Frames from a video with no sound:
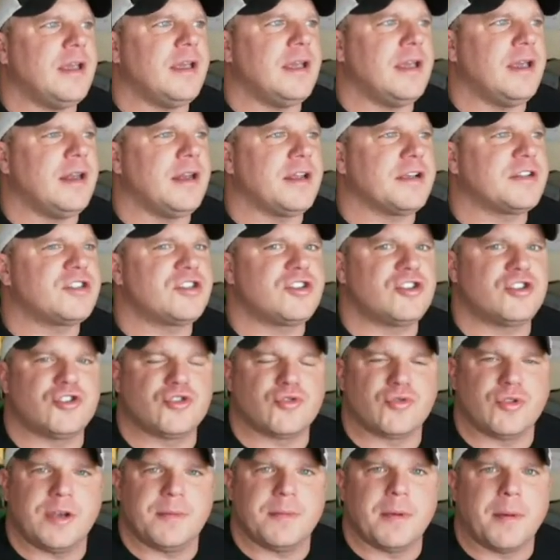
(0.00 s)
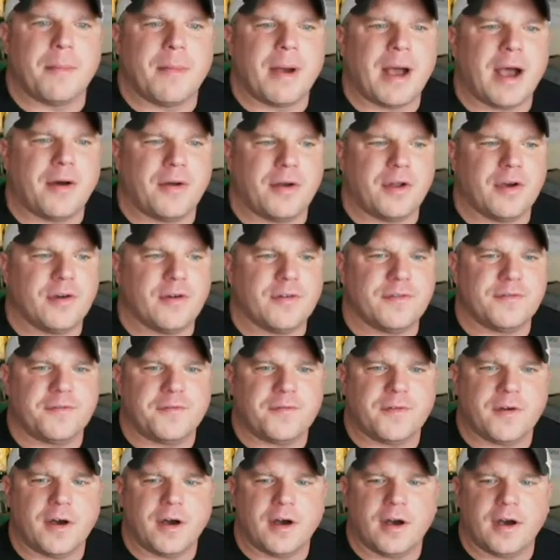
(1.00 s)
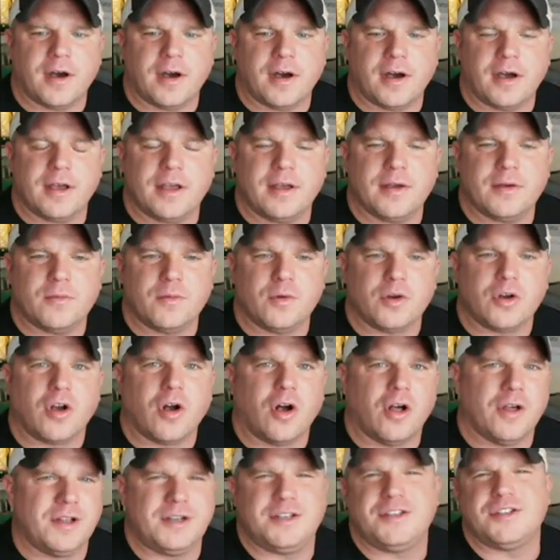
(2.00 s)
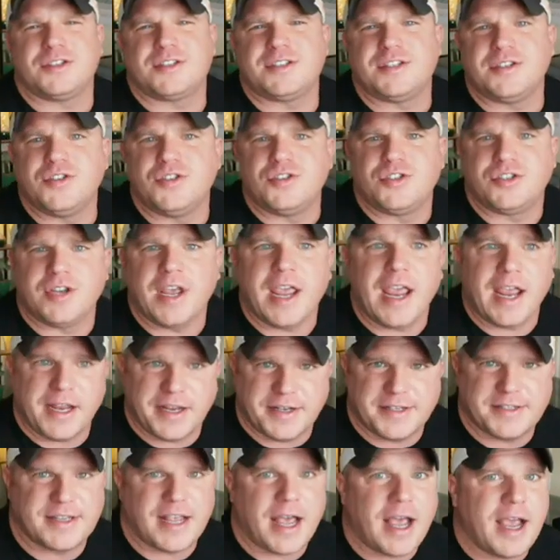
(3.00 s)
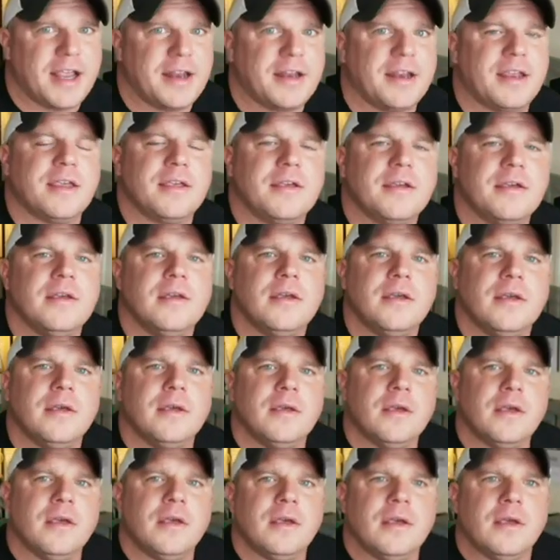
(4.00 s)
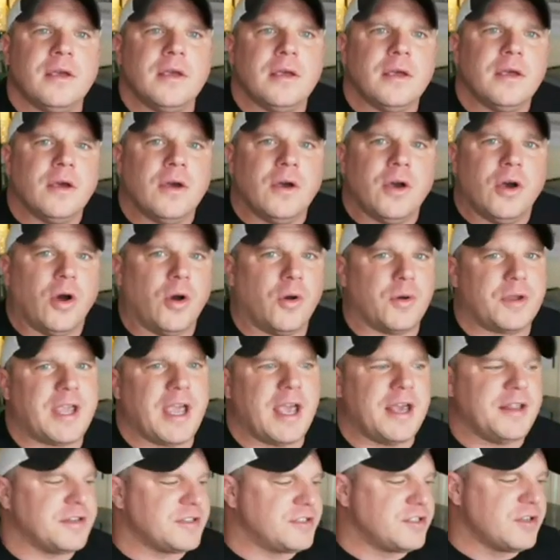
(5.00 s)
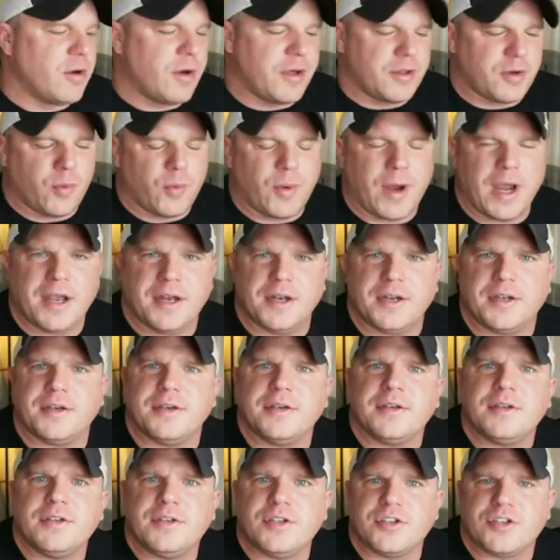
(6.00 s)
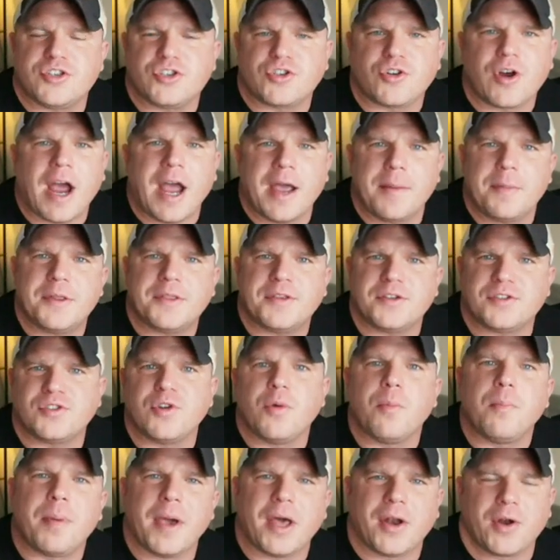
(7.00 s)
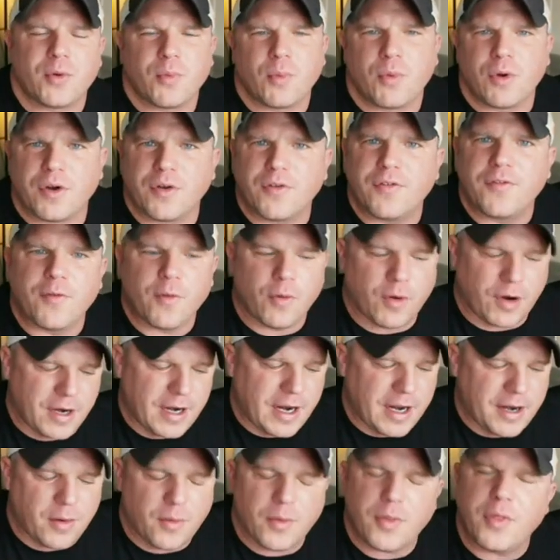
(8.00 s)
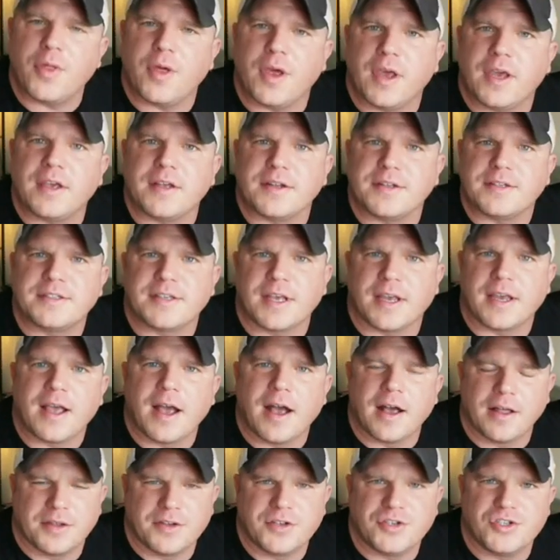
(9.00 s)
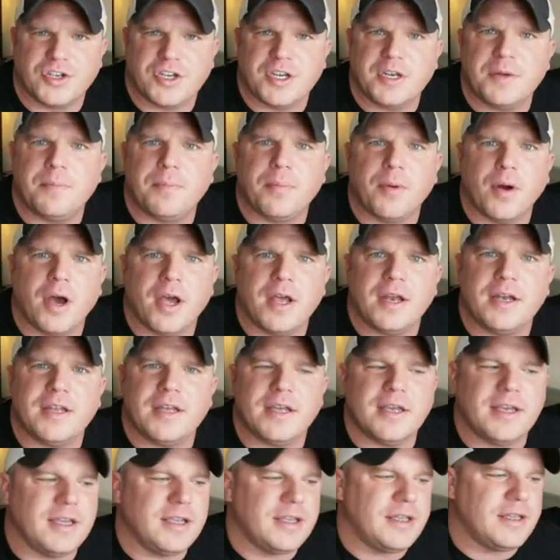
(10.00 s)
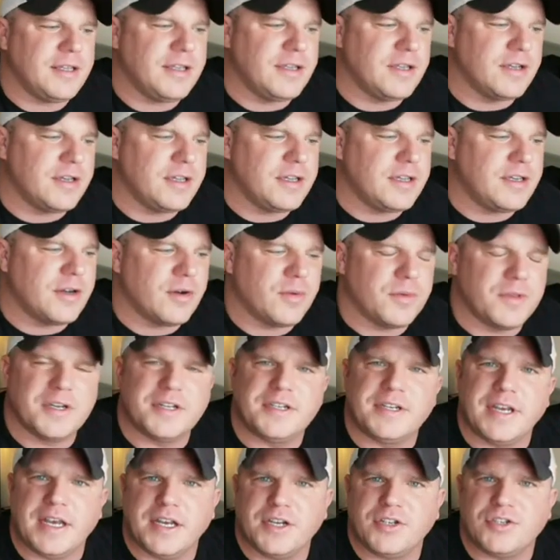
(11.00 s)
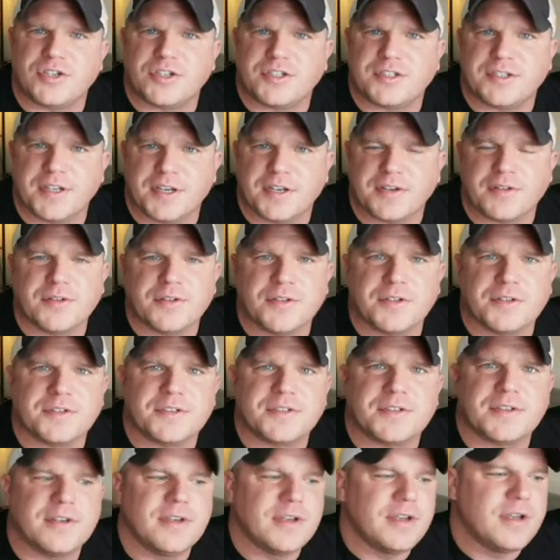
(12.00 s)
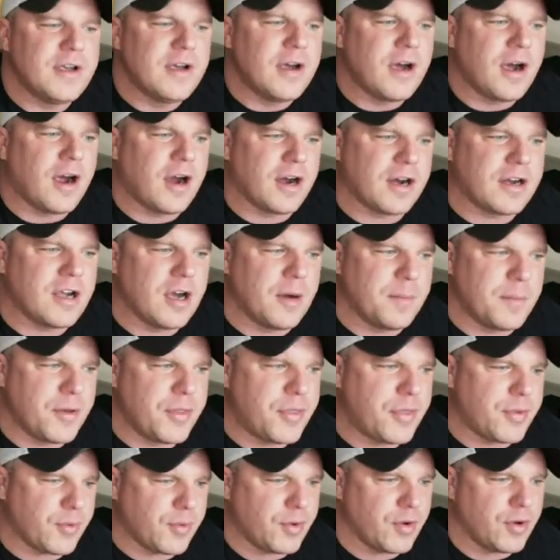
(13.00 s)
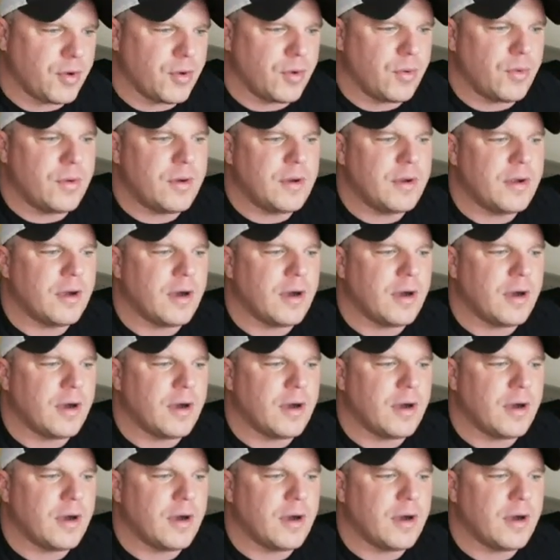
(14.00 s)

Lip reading: an extreme amount of we'll call it just anxiety. Okay, there's no other way to describe it. There's no better word for it, I don't think, in psychology, but the danger signals are coming through.